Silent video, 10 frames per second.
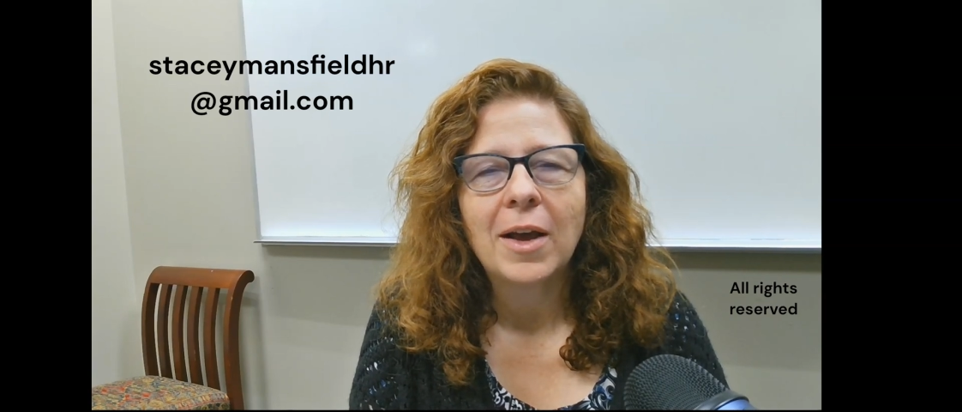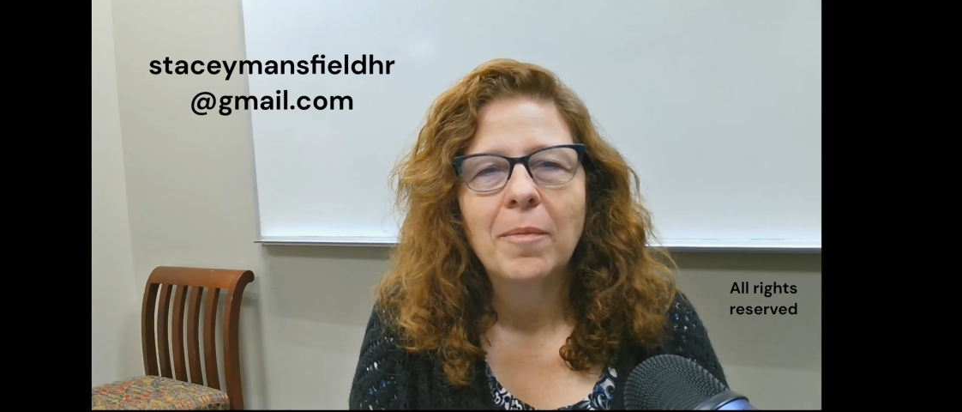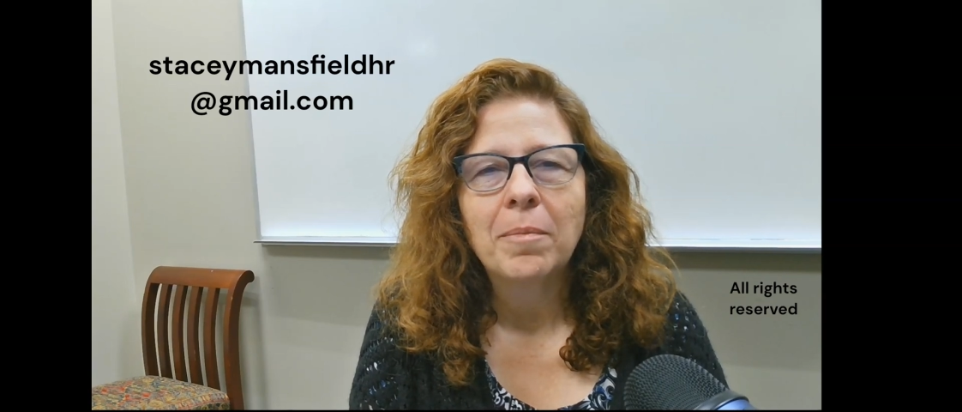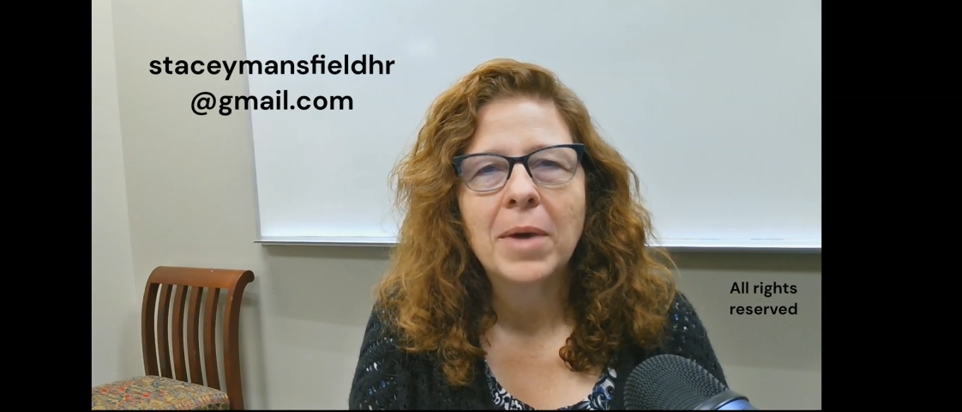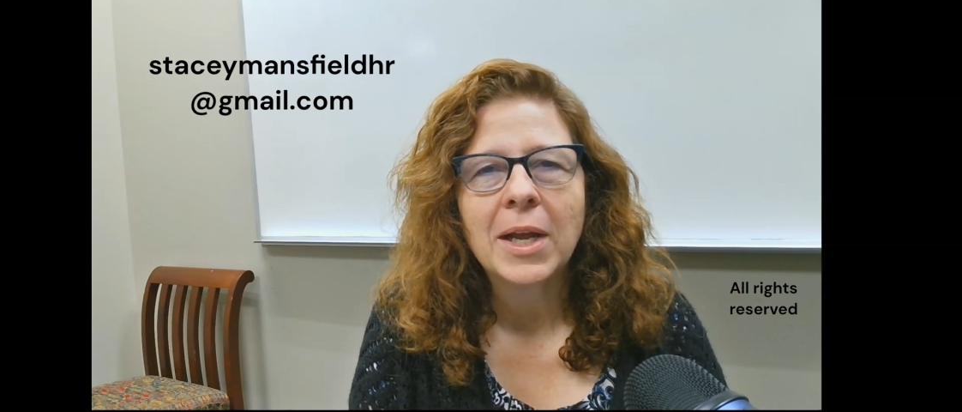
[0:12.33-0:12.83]

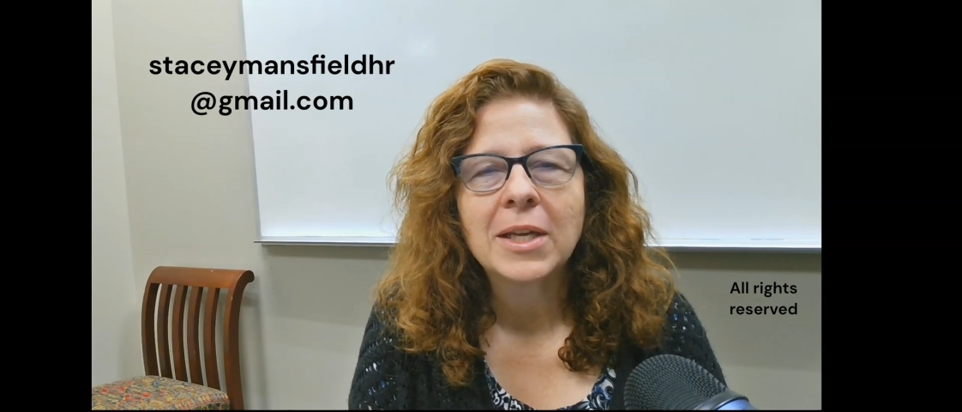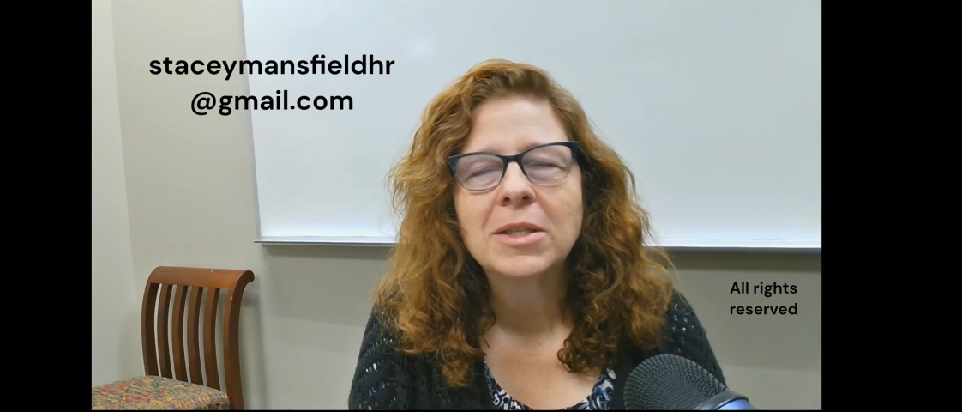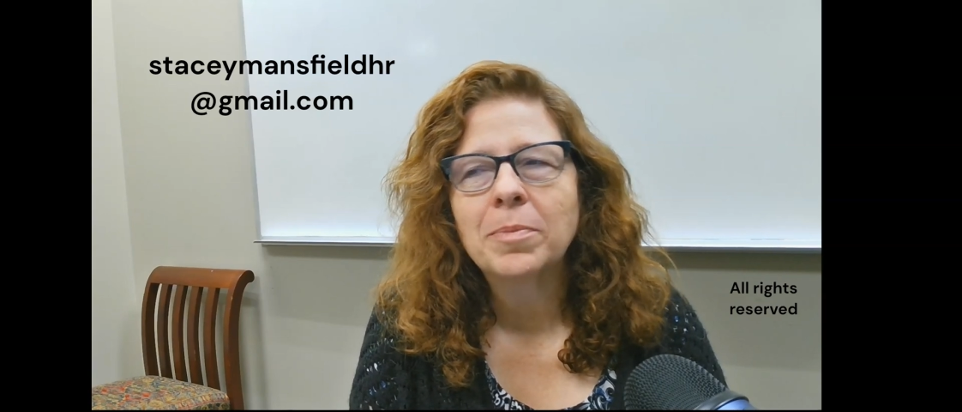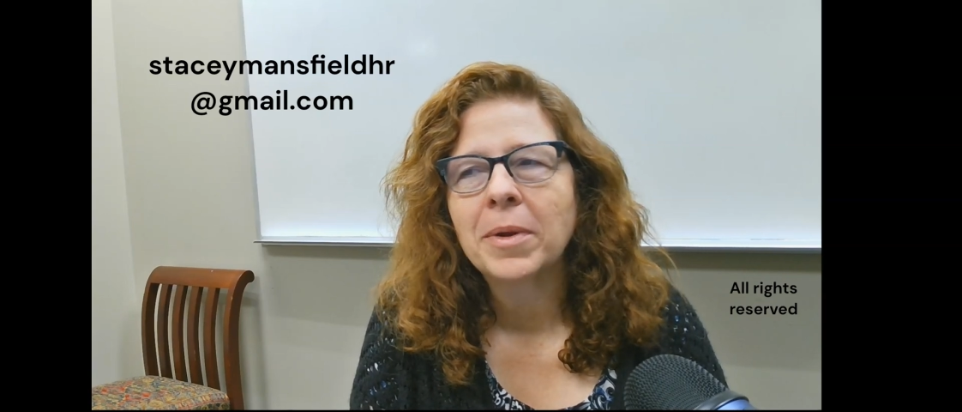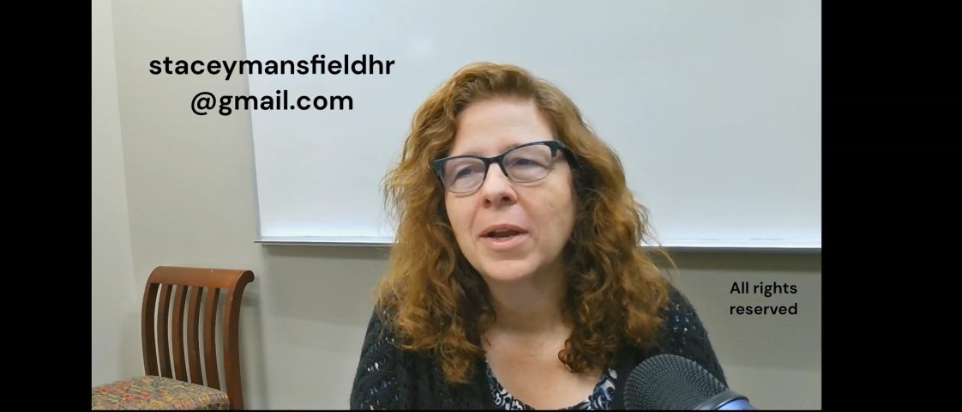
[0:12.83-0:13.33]
My
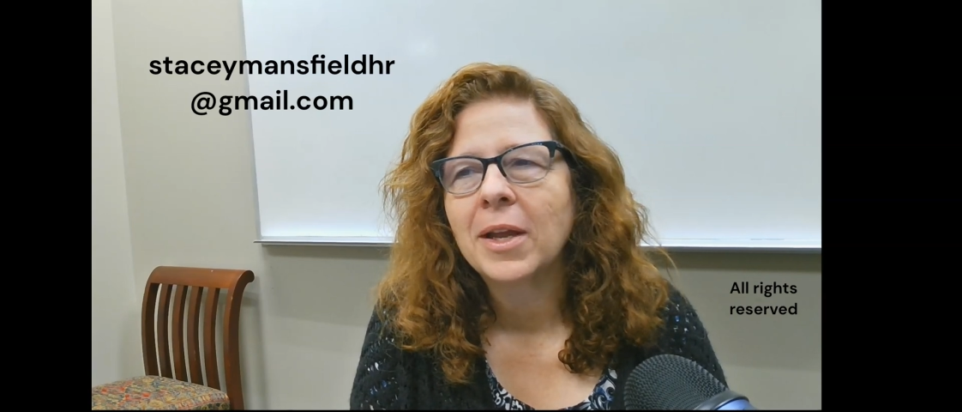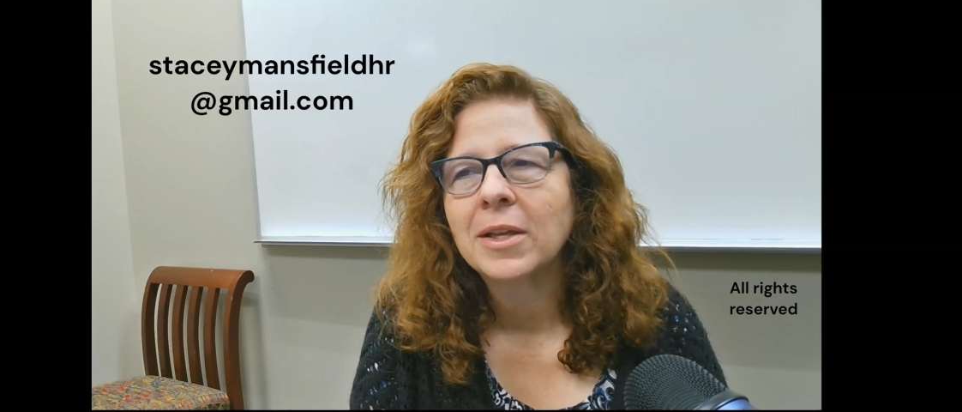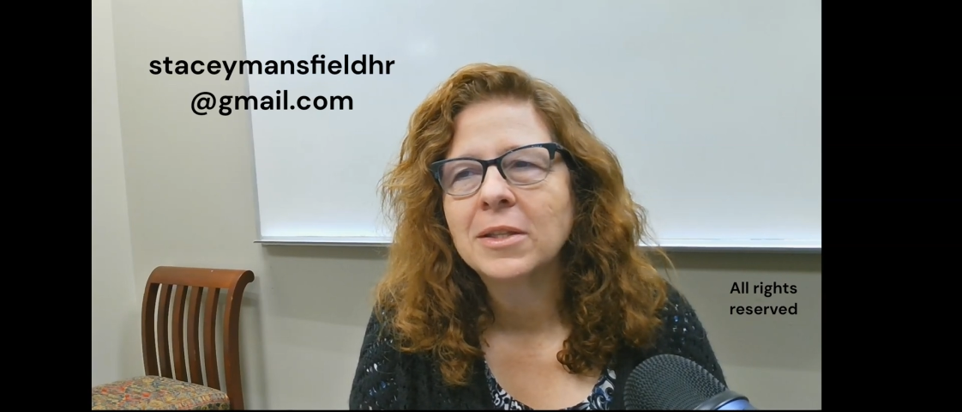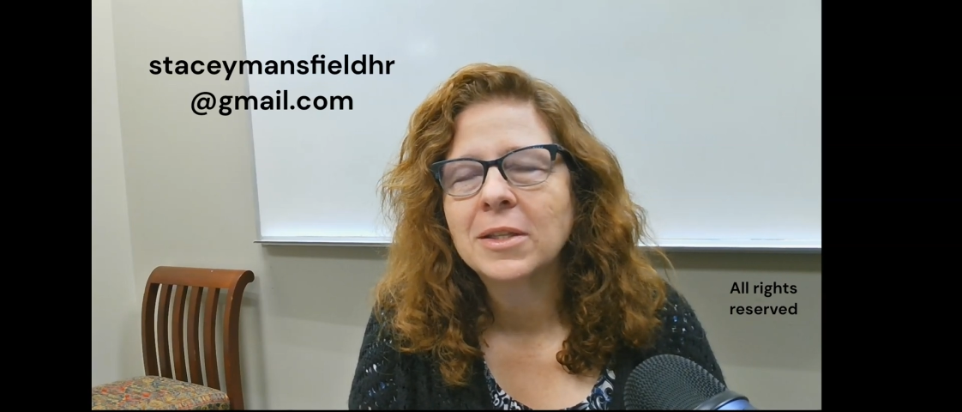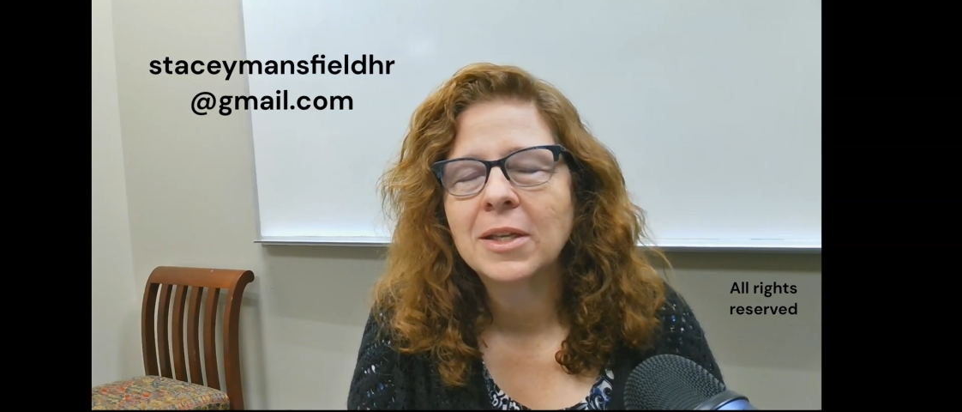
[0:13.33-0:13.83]

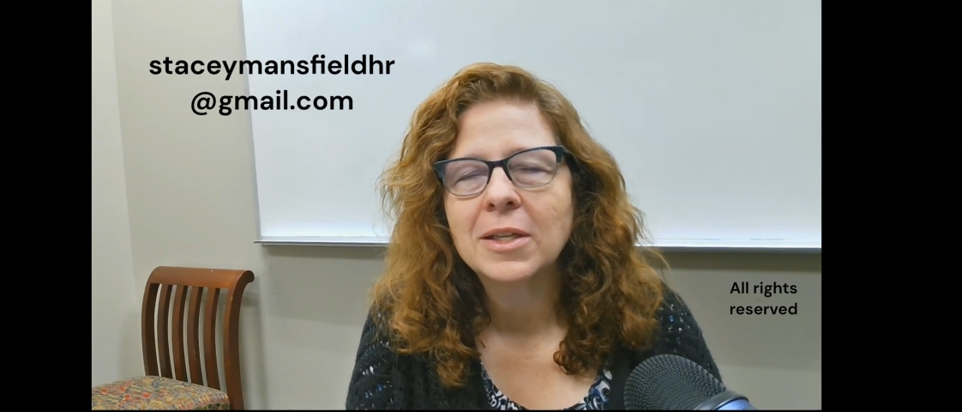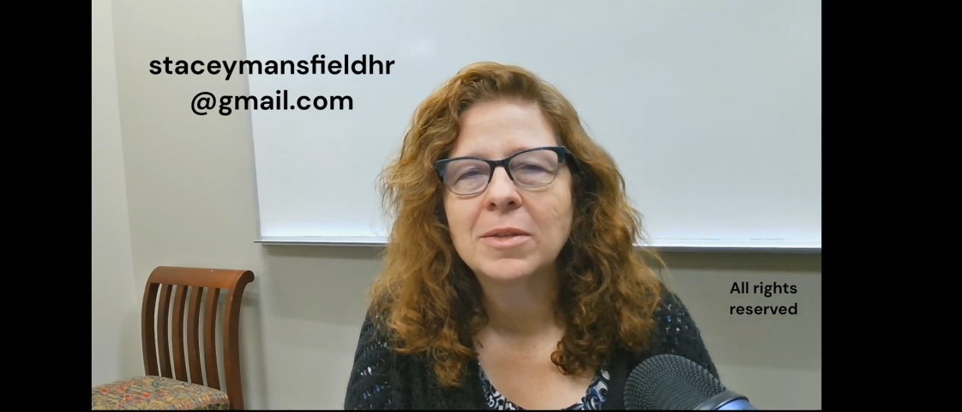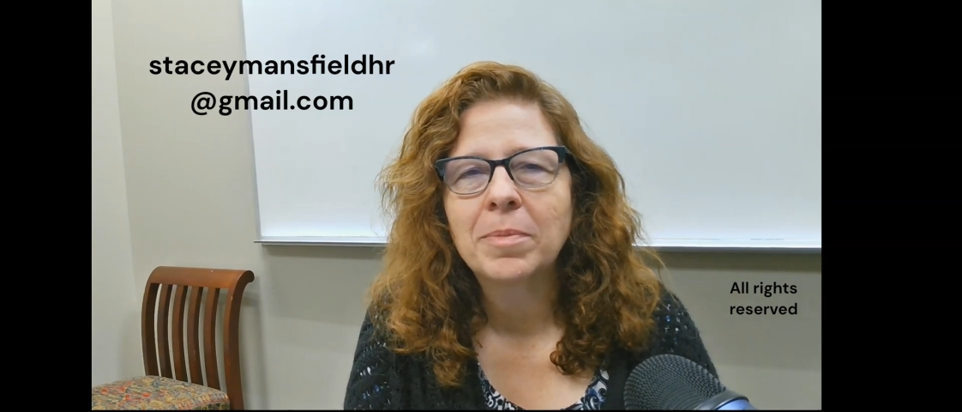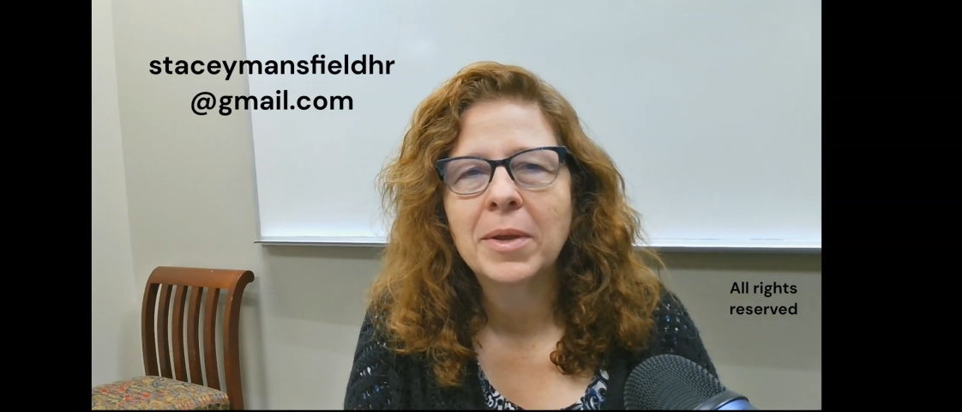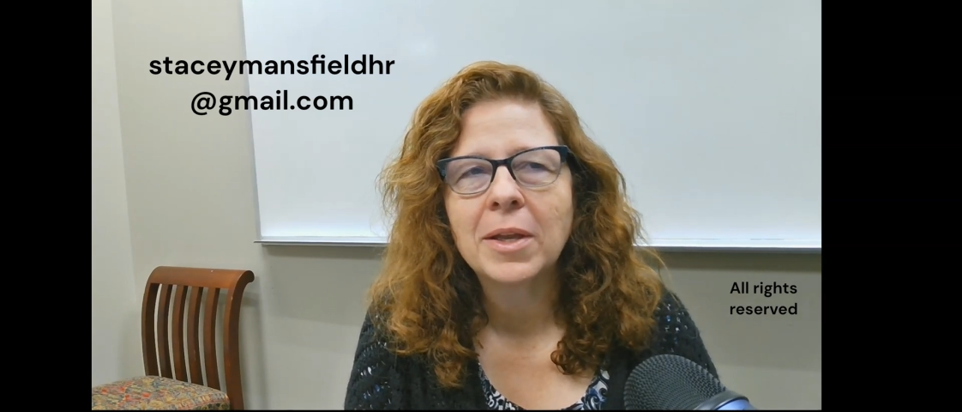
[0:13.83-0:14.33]
experience has
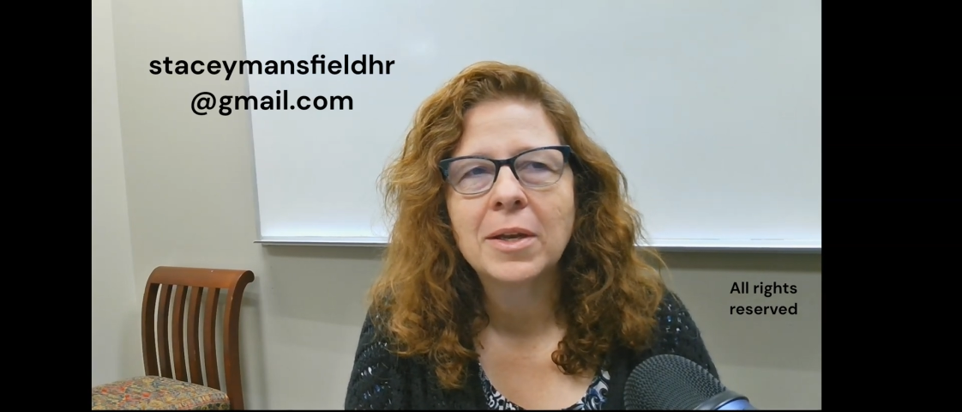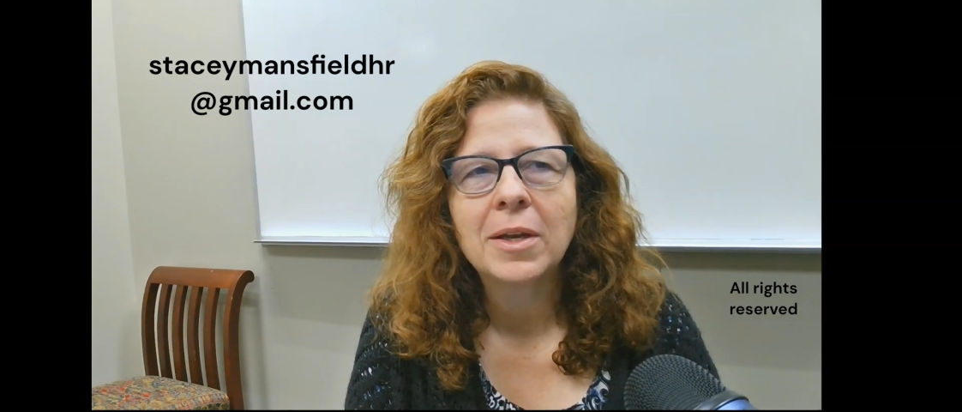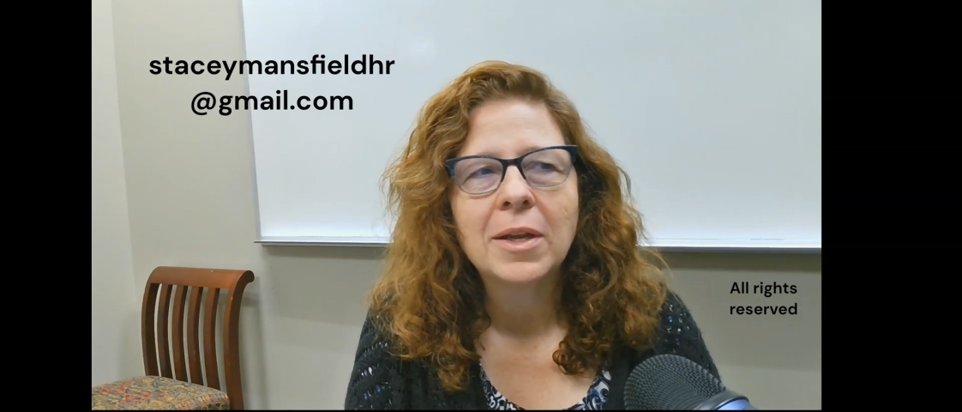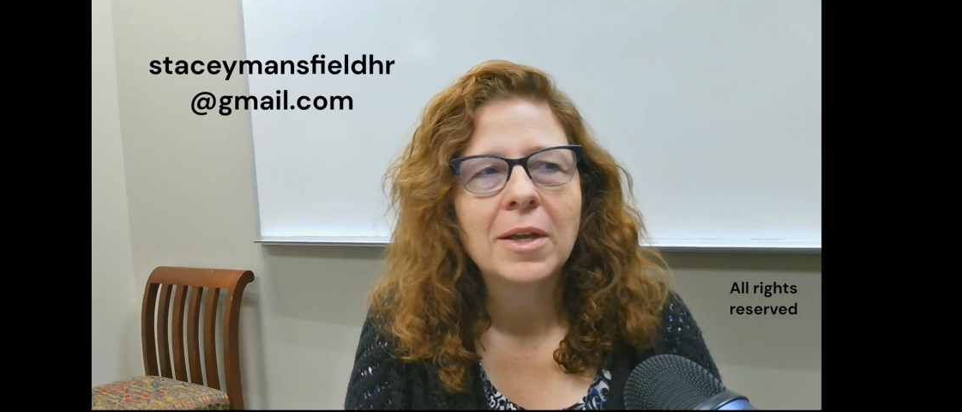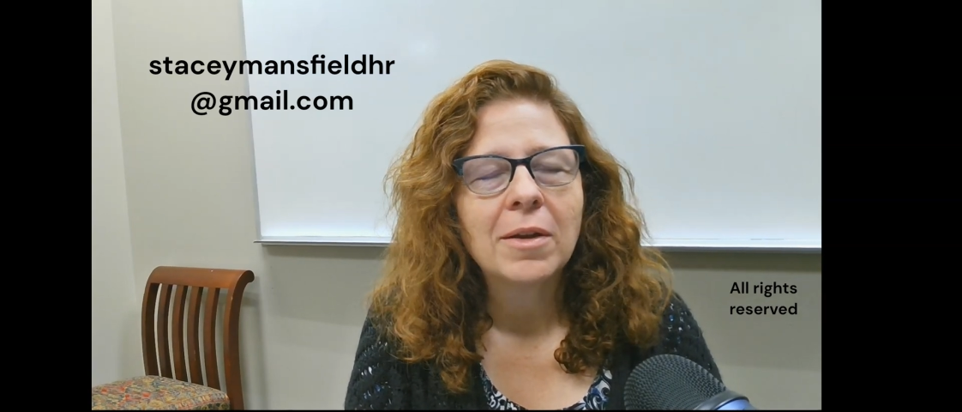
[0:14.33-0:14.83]
been